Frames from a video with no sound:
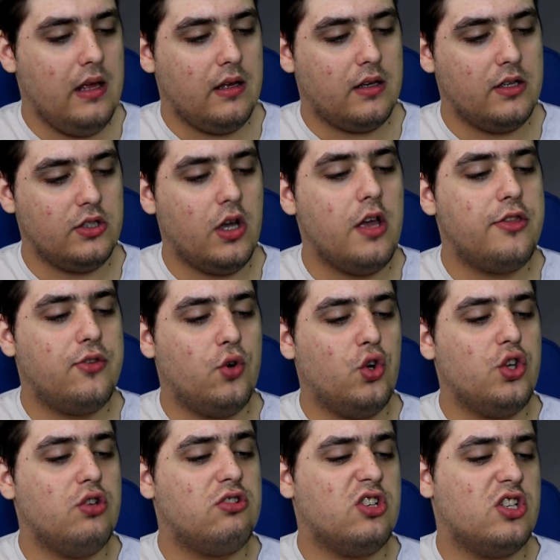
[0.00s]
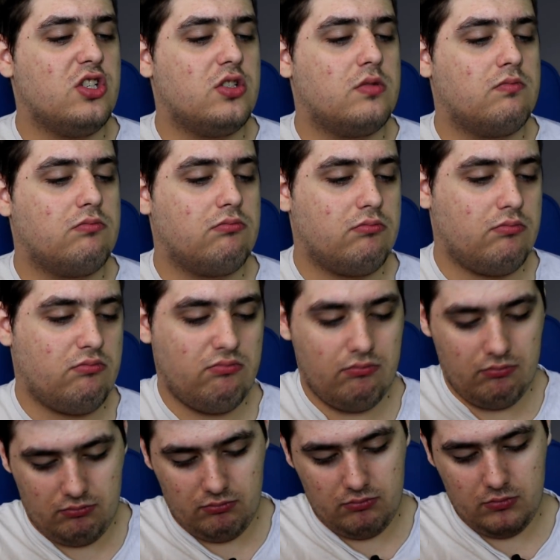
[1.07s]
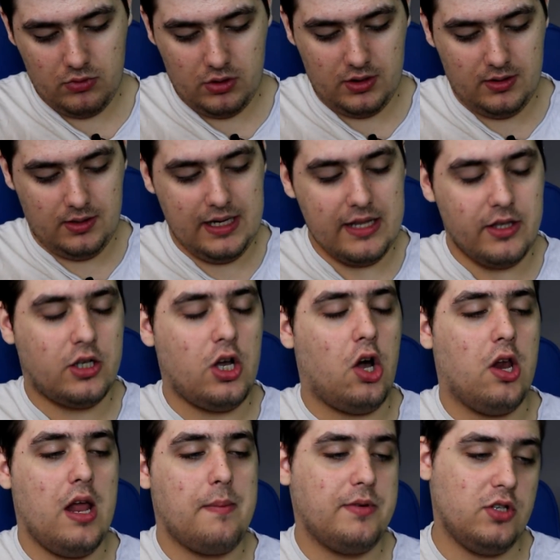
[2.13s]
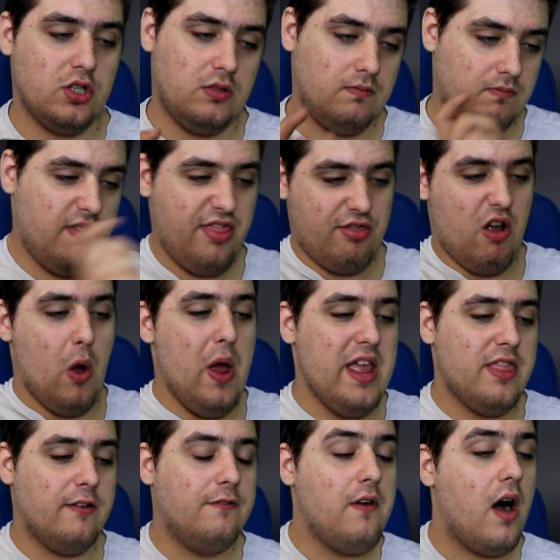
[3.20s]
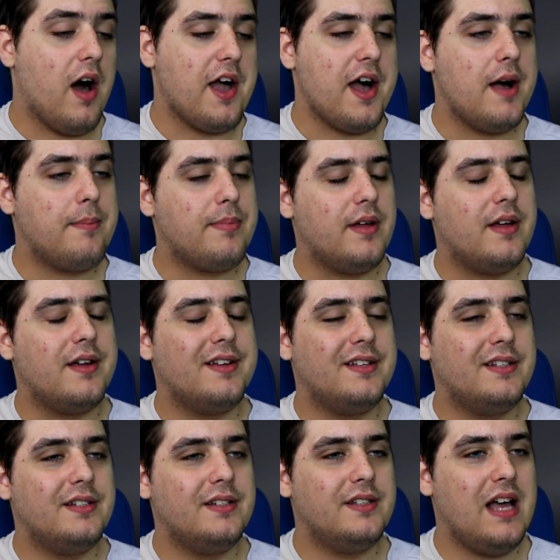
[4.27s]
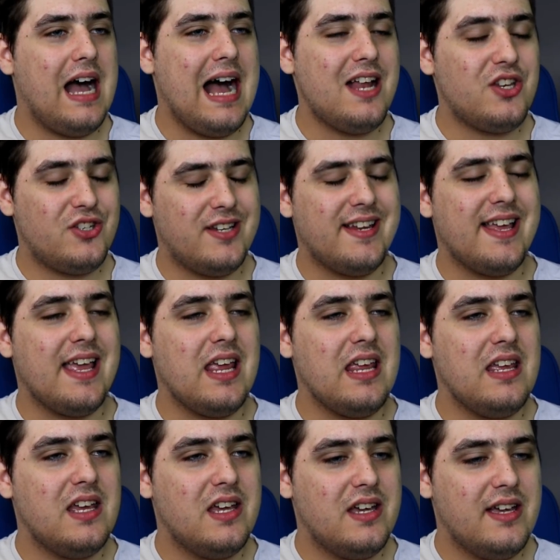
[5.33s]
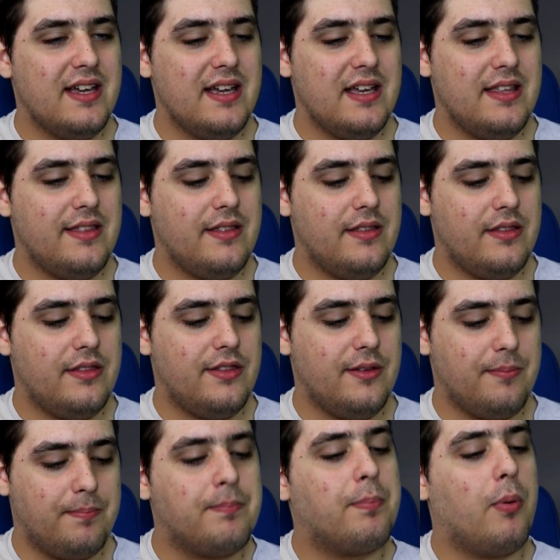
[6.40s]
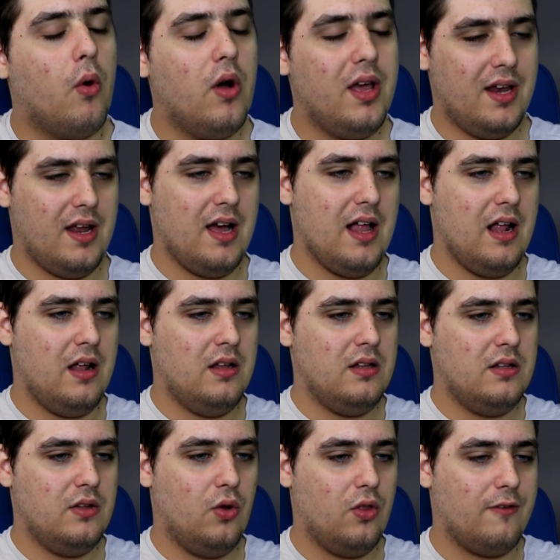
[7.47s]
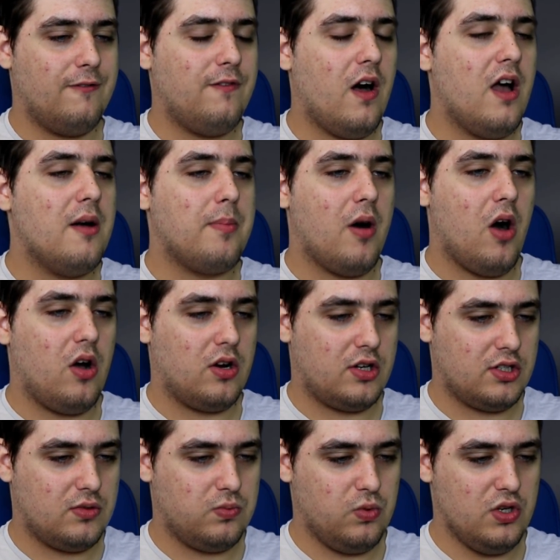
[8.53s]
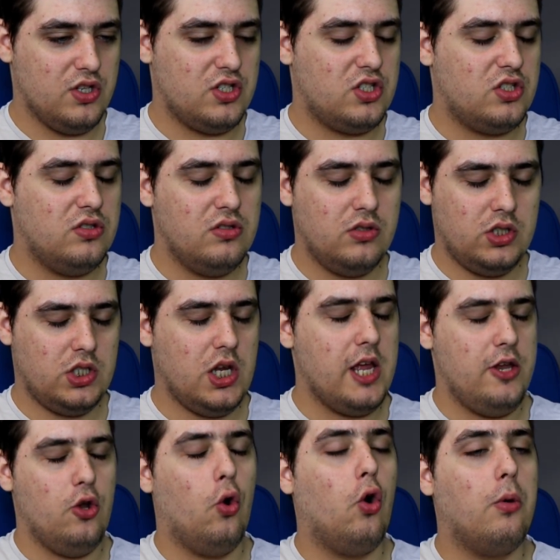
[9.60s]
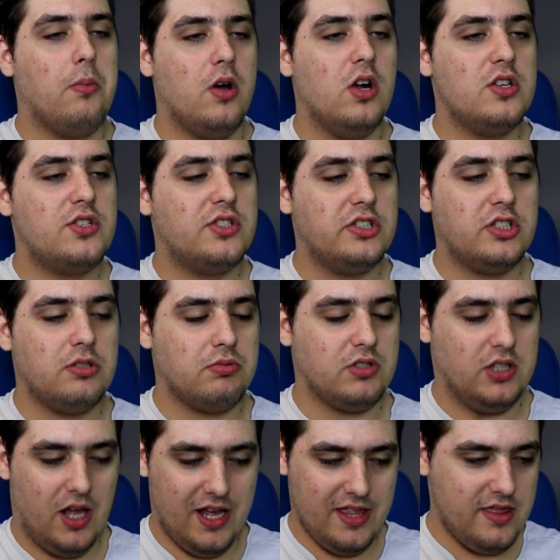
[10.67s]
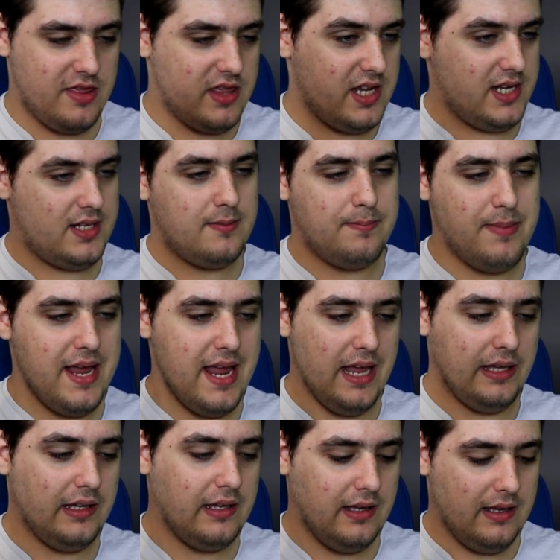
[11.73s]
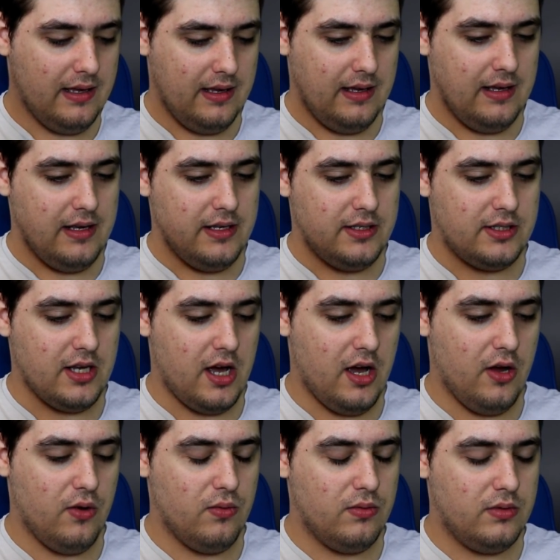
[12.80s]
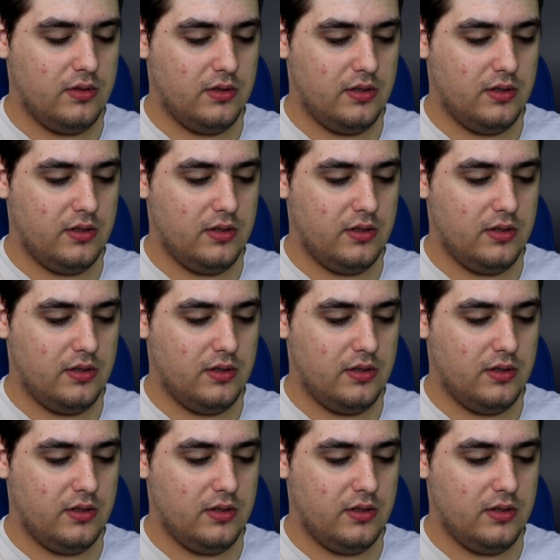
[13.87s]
because I thought you just get the coal up and just throw it in the fire, but actually the boiler or the firebox was enormous. It was like this big. So